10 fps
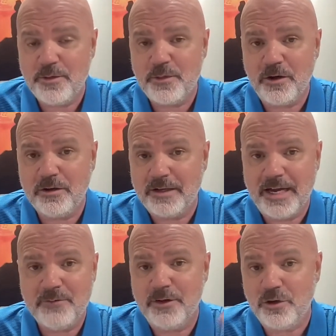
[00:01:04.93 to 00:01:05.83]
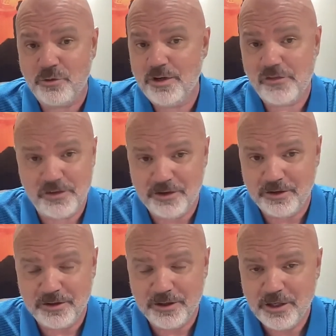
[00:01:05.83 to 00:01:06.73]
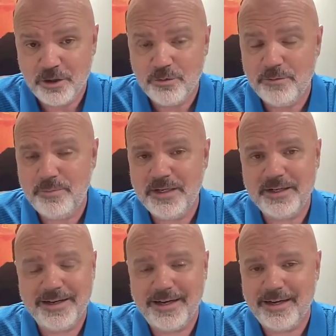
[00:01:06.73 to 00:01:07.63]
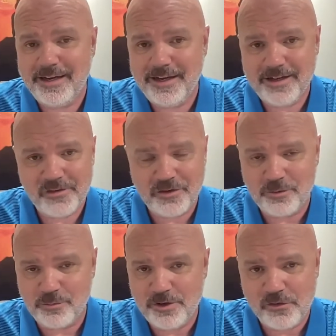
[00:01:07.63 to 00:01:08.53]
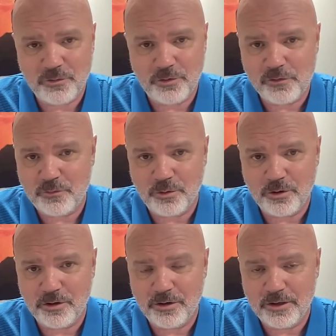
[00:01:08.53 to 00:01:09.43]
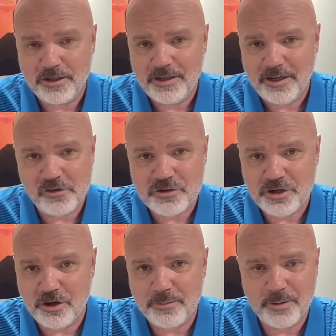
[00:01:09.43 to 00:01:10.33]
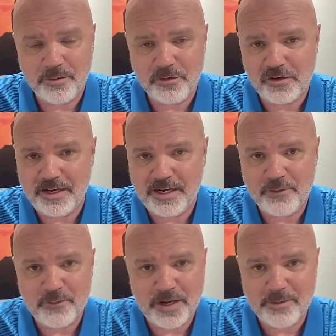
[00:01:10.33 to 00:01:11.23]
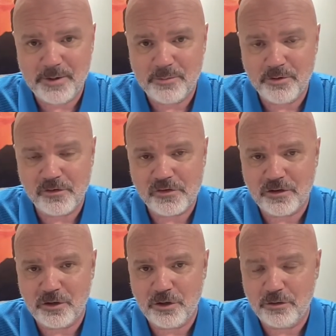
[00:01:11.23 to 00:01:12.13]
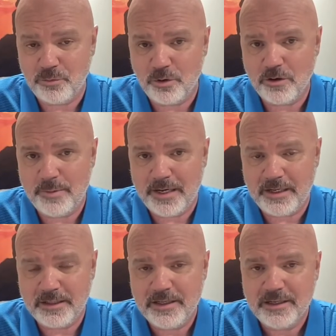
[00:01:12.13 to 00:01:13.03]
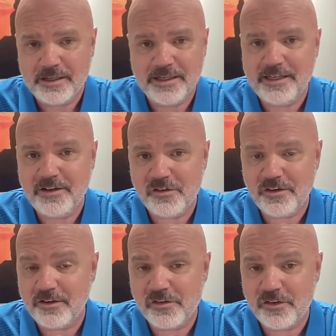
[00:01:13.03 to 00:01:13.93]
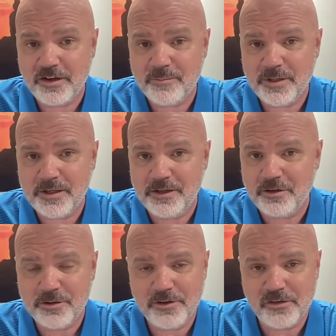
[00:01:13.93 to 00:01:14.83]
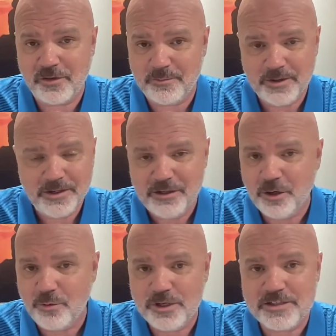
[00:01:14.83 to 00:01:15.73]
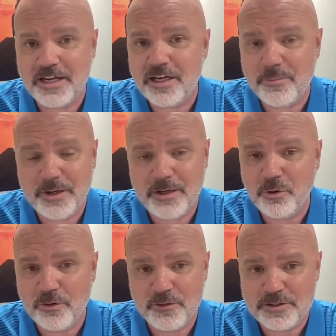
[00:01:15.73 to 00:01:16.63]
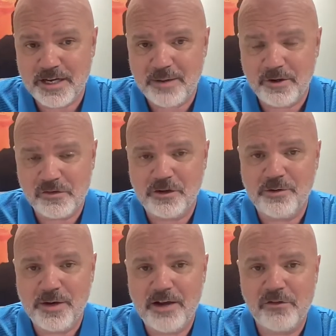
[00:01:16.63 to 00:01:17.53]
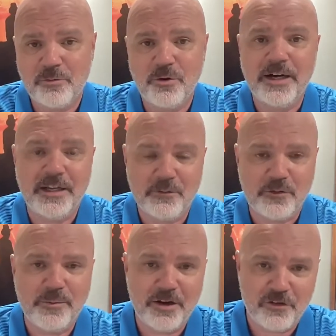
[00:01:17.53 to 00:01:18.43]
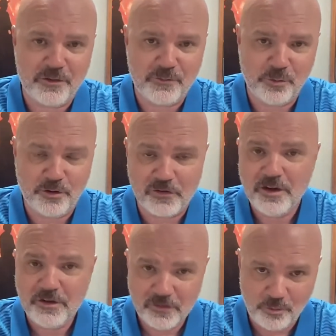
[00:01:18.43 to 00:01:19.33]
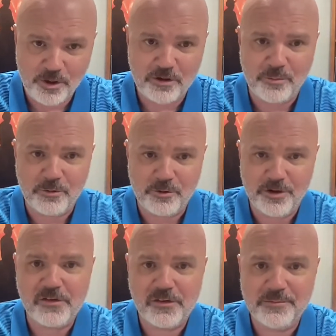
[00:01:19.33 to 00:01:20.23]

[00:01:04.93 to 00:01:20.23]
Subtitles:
thought having Chris here would be an excellent resource for SGR members and AFI members to learn more about Lean Six Sigma. And Chris, I don't want to take up any more of your time because I know you have some great information for us. So welcome, Chris.